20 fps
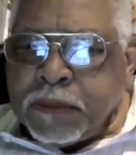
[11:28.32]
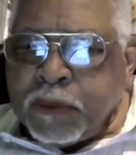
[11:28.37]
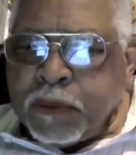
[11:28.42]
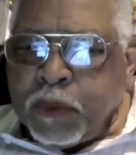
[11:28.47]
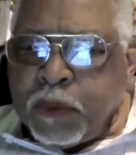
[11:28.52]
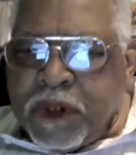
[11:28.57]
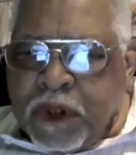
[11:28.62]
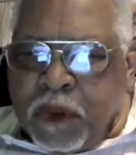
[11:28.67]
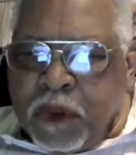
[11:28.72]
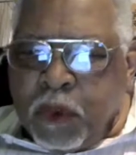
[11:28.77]

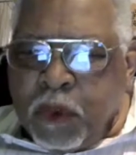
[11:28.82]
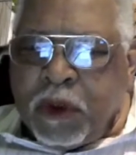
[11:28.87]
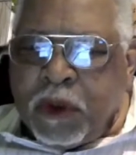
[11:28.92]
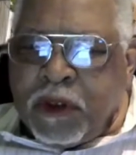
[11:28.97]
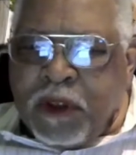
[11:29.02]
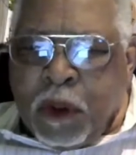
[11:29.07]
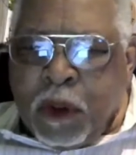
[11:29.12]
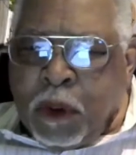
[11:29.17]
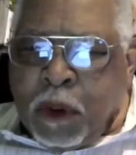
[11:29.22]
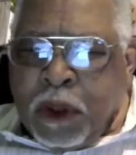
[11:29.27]

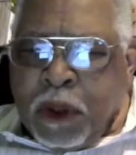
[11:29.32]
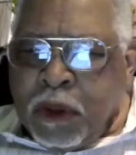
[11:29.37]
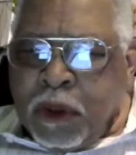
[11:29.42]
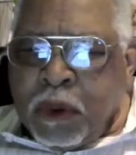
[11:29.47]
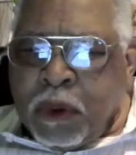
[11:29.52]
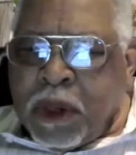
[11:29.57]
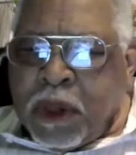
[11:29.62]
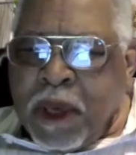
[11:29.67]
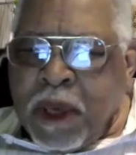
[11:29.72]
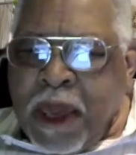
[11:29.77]
Renewing,
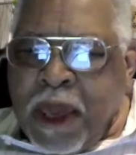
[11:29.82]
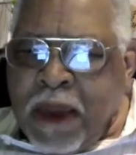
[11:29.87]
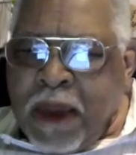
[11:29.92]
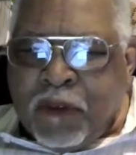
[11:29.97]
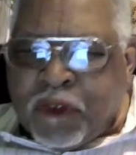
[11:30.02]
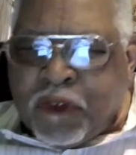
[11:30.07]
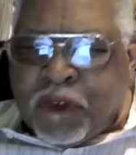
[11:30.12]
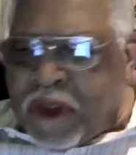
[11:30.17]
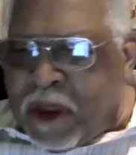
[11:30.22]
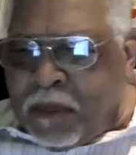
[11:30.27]
you can't have
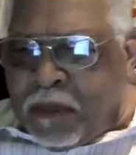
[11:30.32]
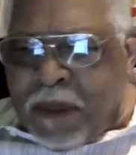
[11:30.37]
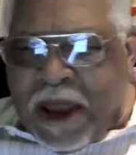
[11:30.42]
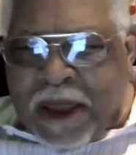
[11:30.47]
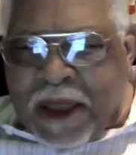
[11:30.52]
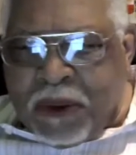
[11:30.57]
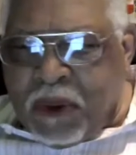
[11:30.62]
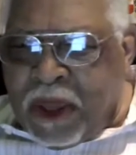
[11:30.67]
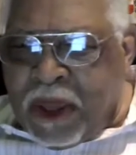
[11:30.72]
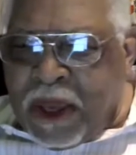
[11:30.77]
the same
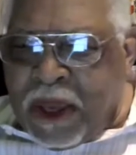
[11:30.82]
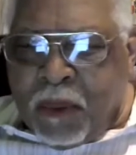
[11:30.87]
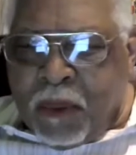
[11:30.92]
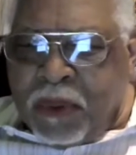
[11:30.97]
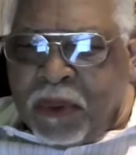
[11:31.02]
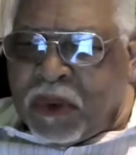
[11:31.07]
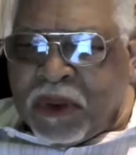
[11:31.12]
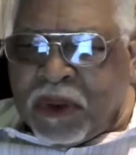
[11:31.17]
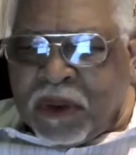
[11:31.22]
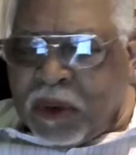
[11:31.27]
mind you have
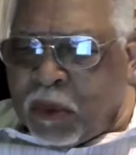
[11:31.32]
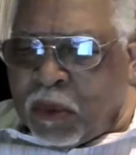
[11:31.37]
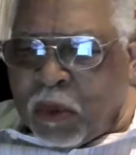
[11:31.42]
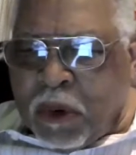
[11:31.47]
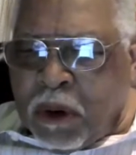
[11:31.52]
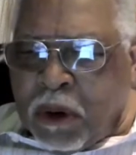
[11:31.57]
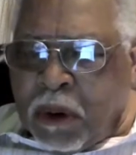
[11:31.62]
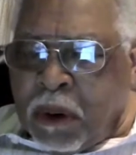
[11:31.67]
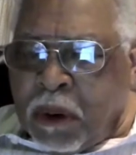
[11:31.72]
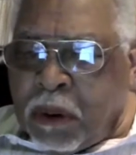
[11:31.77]
when you're in the
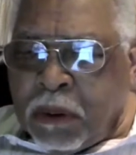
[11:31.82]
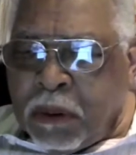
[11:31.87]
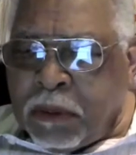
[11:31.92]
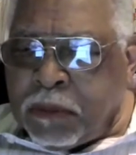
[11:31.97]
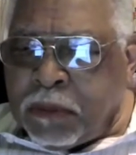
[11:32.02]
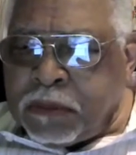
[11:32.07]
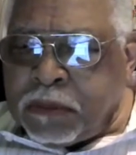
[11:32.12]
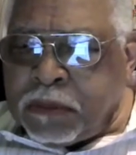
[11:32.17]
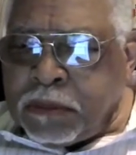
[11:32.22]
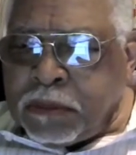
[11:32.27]
world.
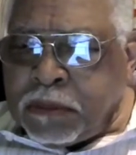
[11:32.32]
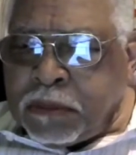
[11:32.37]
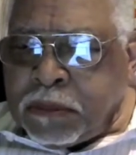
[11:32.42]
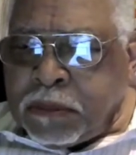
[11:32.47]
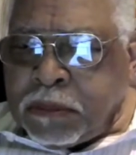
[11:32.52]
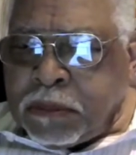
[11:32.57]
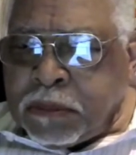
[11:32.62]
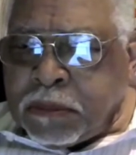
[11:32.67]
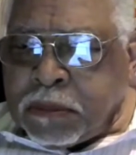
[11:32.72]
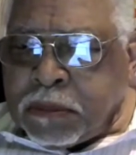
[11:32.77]

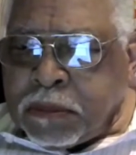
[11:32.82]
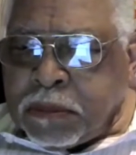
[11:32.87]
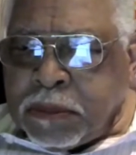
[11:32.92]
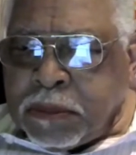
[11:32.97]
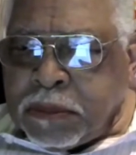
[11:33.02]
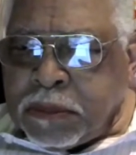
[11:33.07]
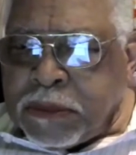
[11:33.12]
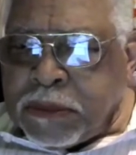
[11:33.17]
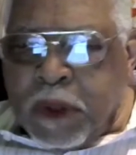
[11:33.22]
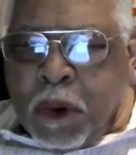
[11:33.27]

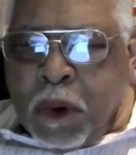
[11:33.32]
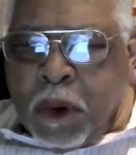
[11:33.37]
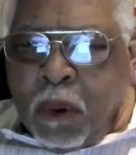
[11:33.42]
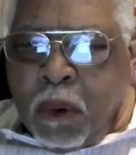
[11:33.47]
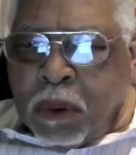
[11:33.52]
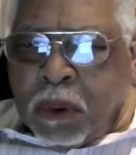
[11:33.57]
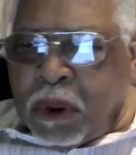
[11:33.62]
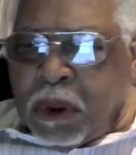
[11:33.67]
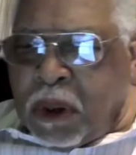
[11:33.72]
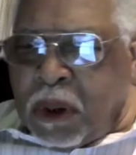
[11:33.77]

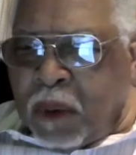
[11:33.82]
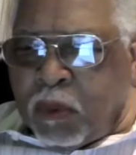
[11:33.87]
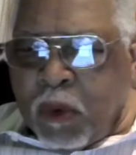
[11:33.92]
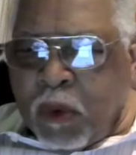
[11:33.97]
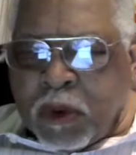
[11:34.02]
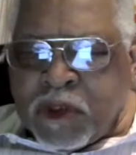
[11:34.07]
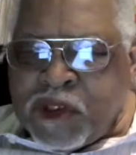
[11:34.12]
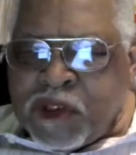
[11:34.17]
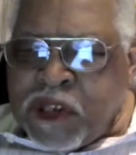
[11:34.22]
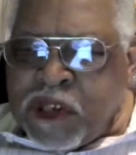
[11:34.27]
No, God
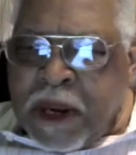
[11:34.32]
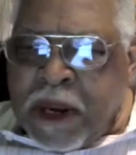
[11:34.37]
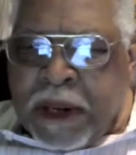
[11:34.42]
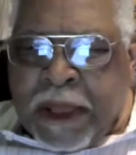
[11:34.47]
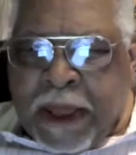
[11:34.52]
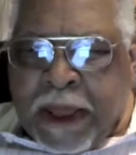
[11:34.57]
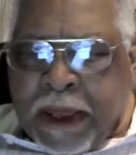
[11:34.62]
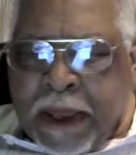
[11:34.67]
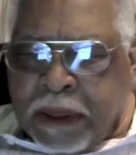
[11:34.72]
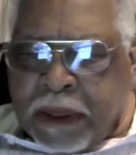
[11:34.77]
won't share
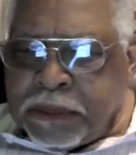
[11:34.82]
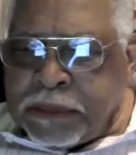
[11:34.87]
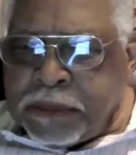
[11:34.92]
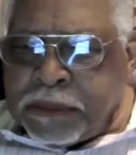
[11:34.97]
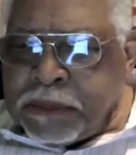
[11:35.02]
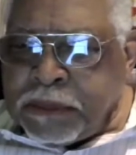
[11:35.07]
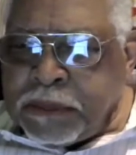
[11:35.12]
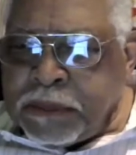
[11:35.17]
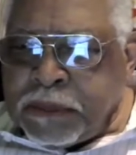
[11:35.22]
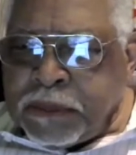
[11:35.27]
that.
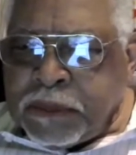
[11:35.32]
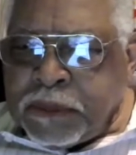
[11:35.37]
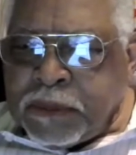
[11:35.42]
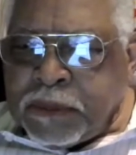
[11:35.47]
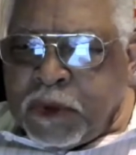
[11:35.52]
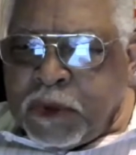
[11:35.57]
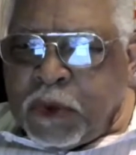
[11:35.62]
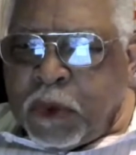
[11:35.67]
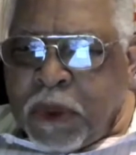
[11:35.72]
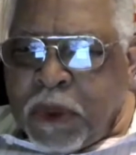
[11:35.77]

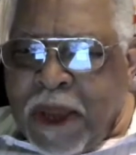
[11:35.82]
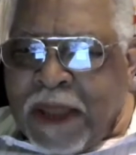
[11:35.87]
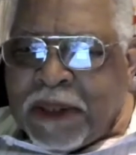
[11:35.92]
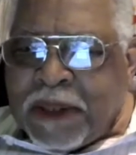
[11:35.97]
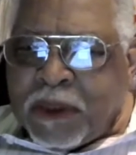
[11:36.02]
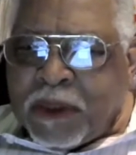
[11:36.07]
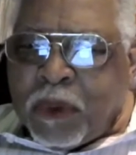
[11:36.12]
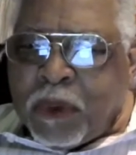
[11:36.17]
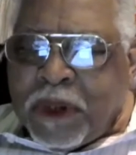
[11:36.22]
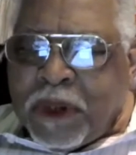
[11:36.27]
You
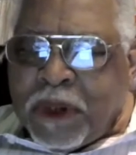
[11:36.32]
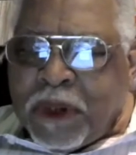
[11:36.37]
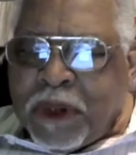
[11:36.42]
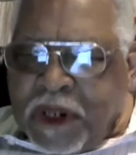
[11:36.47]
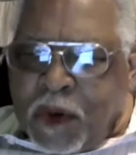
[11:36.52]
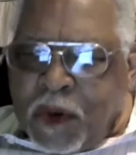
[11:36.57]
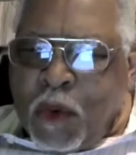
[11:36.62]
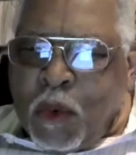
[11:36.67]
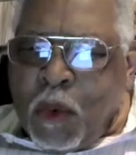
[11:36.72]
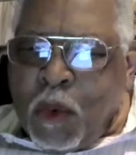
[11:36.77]
got to
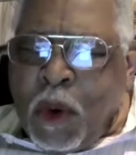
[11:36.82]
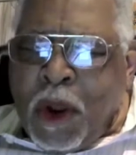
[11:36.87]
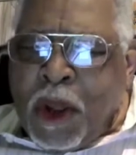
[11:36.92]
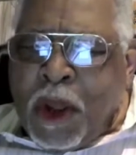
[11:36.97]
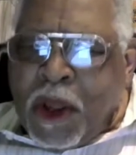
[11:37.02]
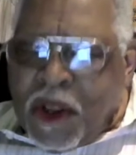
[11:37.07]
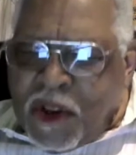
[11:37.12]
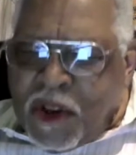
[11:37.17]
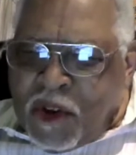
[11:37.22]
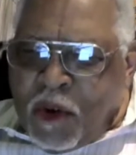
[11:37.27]
renew
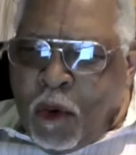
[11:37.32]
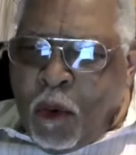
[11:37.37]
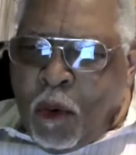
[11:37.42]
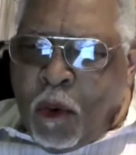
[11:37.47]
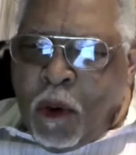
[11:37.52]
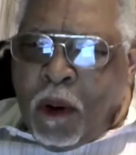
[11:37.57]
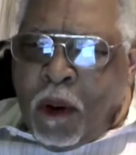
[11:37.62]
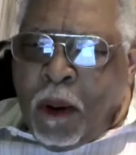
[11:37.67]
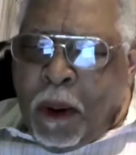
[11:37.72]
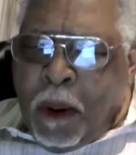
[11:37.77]

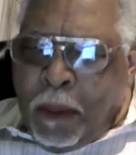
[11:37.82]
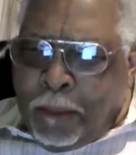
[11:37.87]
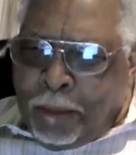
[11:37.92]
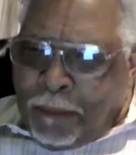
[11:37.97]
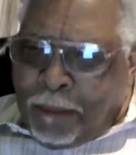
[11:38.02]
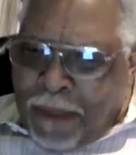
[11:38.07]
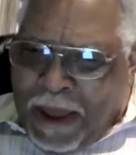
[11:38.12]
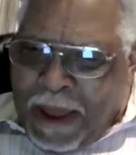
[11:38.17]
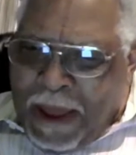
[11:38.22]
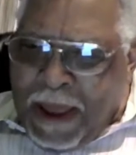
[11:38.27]
your
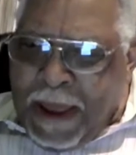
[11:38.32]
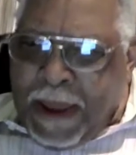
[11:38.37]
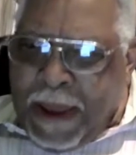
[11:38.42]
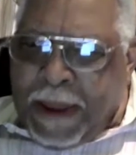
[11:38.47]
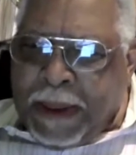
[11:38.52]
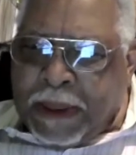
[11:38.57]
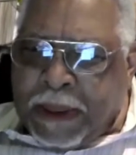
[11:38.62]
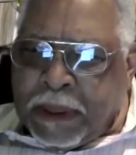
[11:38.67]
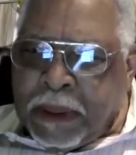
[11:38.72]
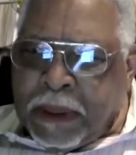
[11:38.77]

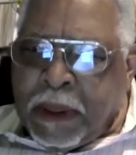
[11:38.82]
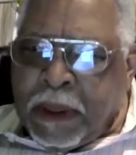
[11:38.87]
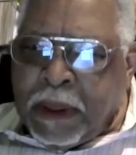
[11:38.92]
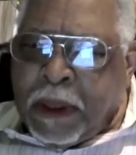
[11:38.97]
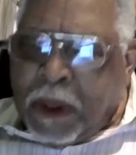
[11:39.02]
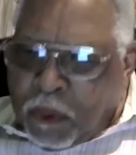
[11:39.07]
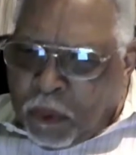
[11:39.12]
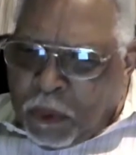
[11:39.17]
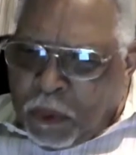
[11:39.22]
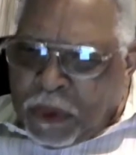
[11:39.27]
mind.
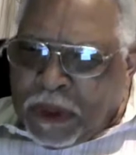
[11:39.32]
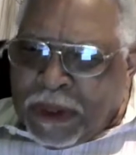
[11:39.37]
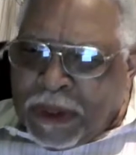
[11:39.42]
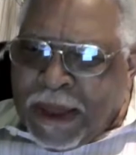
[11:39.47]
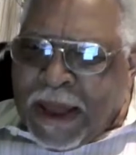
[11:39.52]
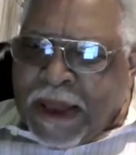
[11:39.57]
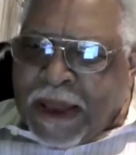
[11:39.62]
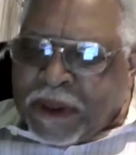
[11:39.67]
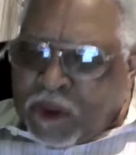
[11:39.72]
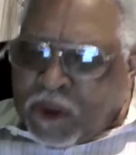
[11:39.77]

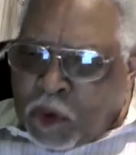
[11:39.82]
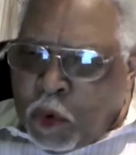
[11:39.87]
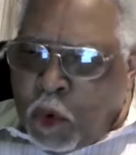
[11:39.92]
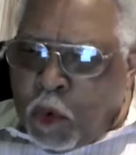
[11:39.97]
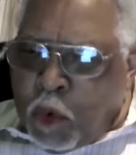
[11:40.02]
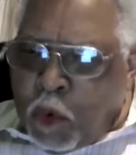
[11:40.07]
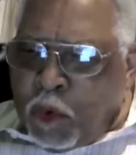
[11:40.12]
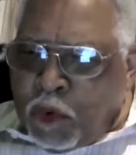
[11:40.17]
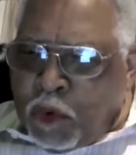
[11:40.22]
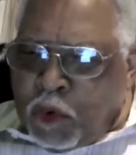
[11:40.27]
Realize
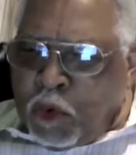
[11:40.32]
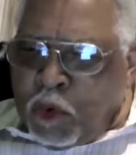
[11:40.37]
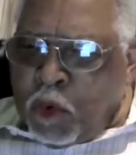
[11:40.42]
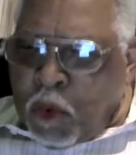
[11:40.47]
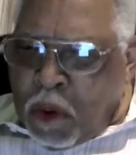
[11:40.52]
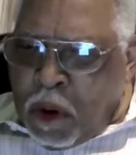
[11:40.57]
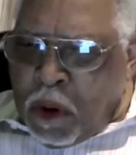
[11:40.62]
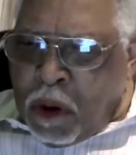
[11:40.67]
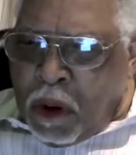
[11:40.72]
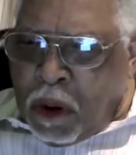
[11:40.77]
who
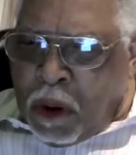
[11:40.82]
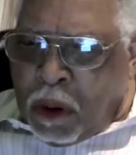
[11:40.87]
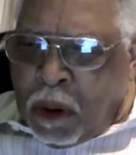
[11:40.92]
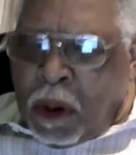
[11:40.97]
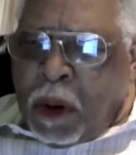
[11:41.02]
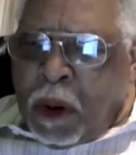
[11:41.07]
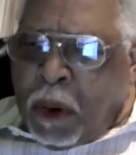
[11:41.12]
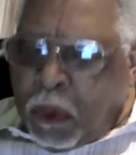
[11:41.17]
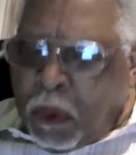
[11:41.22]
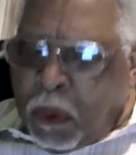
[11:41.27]
you are.
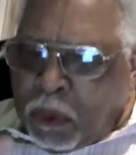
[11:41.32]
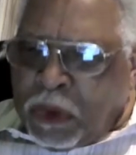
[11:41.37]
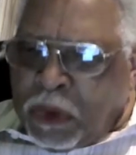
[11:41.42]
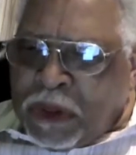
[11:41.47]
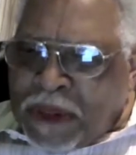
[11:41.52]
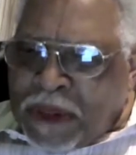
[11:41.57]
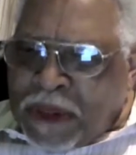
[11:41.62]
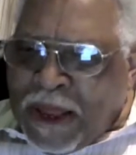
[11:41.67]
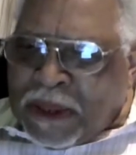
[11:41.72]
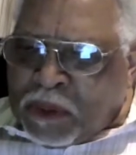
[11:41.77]

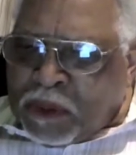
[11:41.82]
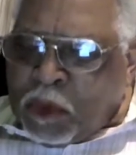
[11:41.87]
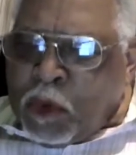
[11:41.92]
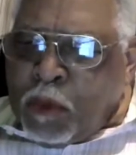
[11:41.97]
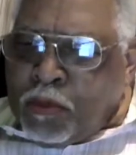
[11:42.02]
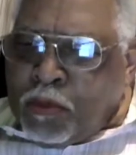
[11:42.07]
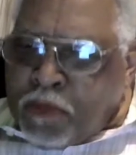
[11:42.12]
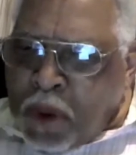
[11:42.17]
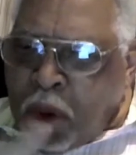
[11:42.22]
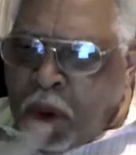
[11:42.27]
Realize
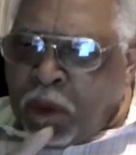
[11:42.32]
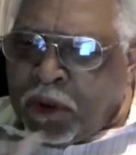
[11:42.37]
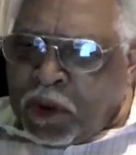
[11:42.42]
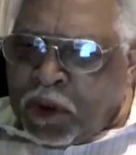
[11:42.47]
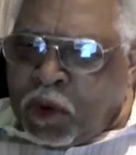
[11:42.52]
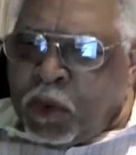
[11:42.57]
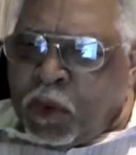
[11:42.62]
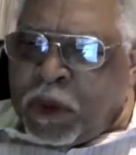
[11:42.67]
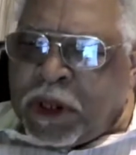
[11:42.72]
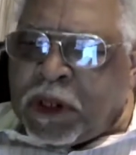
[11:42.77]
who brought
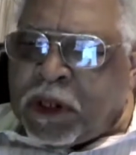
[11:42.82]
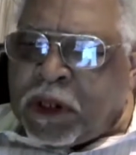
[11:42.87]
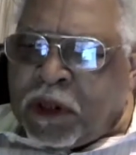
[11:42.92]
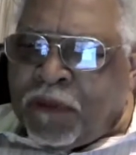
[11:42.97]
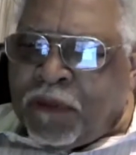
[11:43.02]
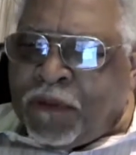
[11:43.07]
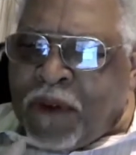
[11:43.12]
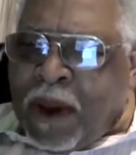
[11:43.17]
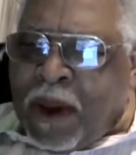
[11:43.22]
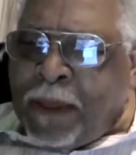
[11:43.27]
you into
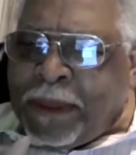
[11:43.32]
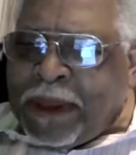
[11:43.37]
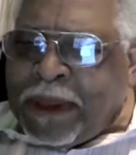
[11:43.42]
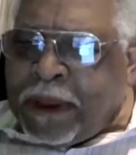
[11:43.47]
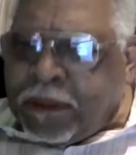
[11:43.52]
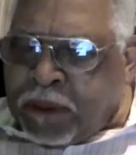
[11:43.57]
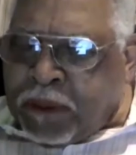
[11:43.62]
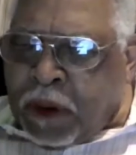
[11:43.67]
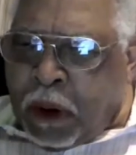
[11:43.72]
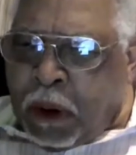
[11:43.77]
the family
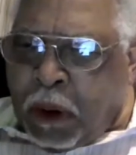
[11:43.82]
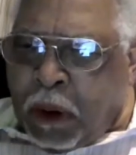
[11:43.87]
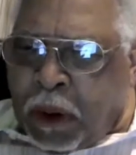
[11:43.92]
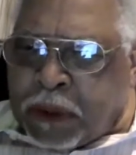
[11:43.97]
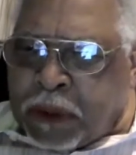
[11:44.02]
of God.